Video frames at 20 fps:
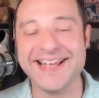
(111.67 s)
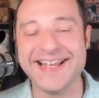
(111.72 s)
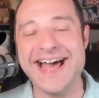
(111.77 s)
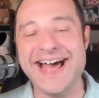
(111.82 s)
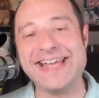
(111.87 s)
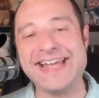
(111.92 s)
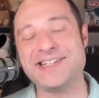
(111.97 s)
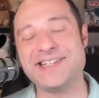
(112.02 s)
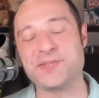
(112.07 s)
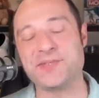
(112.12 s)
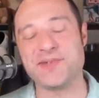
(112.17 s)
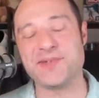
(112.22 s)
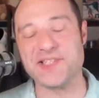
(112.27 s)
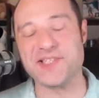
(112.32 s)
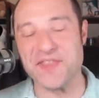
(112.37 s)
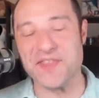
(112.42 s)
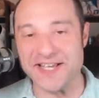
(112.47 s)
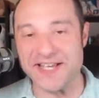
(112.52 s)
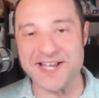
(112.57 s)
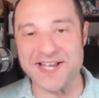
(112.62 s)
I just
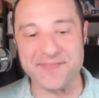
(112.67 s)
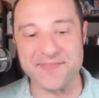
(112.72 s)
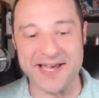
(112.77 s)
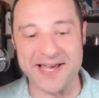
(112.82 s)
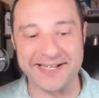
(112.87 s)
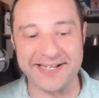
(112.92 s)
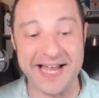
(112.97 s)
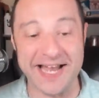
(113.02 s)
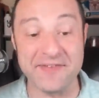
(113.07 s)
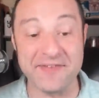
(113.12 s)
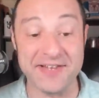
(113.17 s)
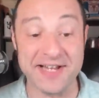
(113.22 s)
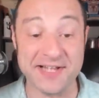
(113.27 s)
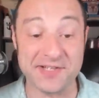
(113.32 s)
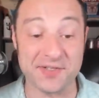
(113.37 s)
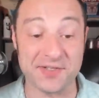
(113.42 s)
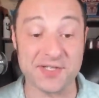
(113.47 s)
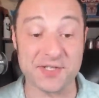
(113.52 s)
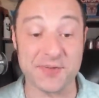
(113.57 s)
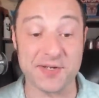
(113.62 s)
wasn't thinking about it. I haven't
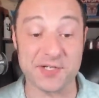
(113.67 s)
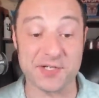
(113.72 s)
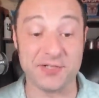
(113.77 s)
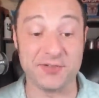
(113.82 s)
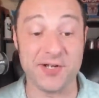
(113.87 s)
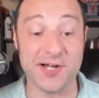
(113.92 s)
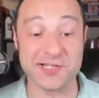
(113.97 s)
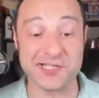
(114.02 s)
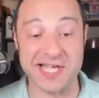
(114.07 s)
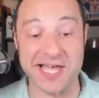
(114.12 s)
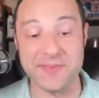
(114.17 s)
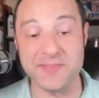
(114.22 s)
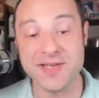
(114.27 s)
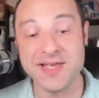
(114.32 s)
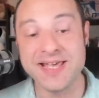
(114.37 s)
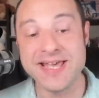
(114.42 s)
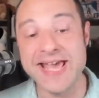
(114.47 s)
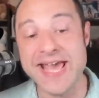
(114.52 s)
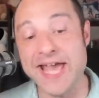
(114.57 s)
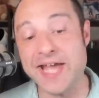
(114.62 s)
answered this question a long time.
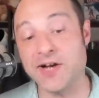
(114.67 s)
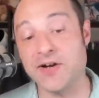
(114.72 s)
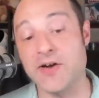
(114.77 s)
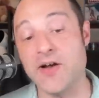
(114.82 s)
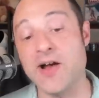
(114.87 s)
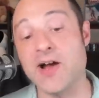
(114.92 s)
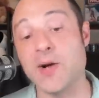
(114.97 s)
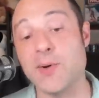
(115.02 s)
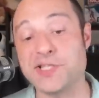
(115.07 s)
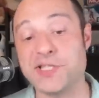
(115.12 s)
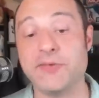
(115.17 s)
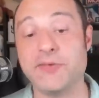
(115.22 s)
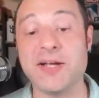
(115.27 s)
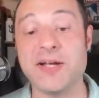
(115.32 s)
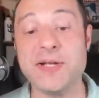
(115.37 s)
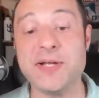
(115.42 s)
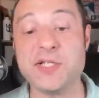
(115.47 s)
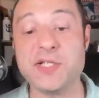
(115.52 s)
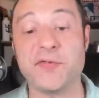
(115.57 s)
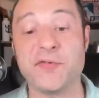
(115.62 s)
Hey, Herrera wants a
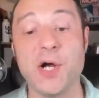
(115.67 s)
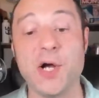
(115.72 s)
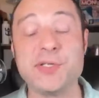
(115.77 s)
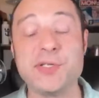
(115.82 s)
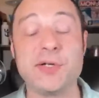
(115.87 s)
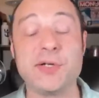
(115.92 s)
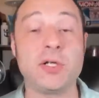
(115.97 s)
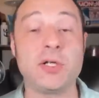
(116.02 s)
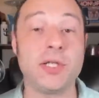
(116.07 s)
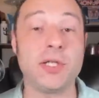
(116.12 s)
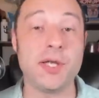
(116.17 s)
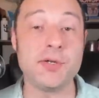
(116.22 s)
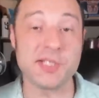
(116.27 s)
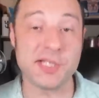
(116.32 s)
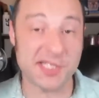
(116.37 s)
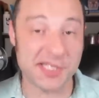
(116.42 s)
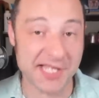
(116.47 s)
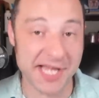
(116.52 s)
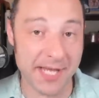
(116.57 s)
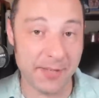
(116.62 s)
recommendation for a hotel close to
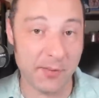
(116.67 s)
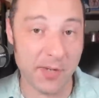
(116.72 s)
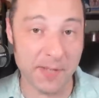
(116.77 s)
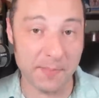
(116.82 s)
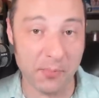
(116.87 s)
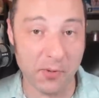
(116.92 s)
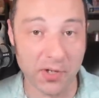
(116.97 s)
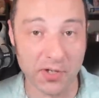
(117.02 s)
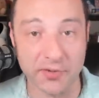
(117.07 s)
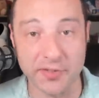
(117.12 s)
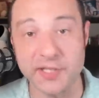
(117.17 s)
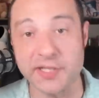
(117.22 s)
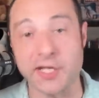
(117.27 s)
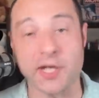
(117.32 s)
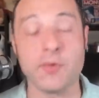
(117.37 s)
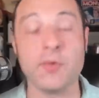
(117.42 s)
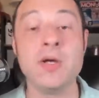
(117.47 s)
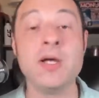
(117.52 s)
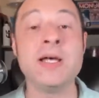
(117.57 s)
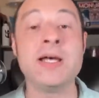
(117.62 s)
San Juan, Puerto
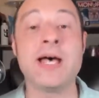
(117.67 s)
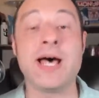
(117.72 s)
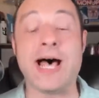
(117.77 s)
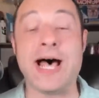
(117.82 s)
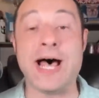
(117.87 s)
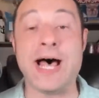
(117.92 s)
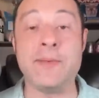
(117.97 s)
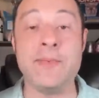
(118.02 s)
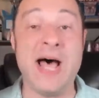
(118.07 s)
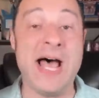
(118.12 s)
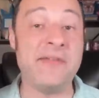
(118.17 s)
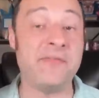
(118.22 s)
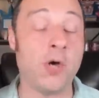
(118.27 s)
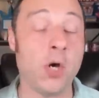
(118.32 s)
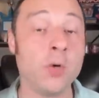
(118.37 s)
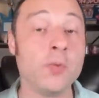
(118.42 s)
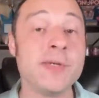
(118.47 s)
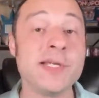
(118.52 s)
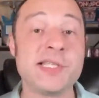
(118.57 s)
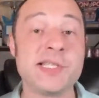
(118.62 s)
Rico. Um, I've
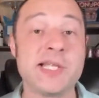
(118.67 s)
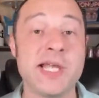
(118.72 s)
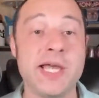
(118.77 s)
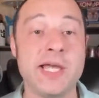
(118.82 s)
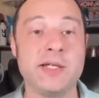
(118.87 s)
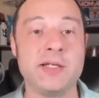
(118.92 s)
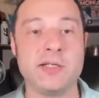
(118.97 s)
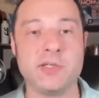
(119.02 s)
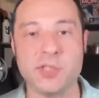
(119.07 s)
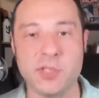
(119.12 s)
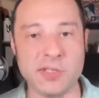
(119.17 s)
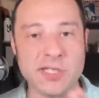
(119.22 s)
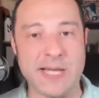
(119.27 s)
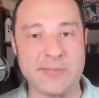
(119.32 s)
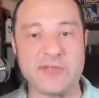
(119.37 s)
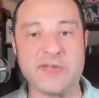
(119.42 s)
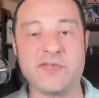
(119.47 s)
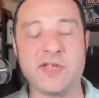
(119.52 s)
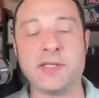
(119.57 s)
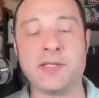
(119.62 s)
always stayed two times
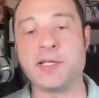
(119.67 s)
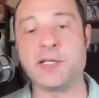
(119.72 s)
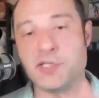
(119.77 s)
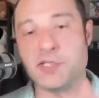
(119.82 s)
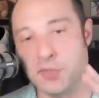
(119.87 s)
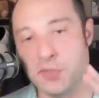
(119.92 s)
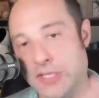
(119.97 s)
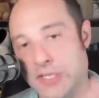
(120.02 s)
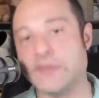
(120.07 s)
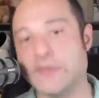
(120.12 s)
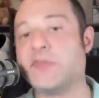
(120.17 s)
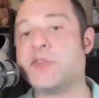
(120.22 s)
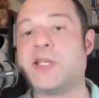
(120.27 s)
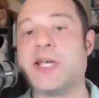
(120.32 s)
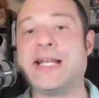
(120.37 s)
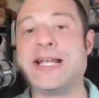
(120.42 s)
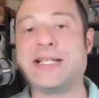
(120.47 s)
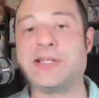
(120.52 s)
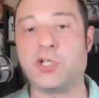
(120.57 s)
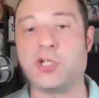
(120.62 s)
I've done this, two times I've stayed at the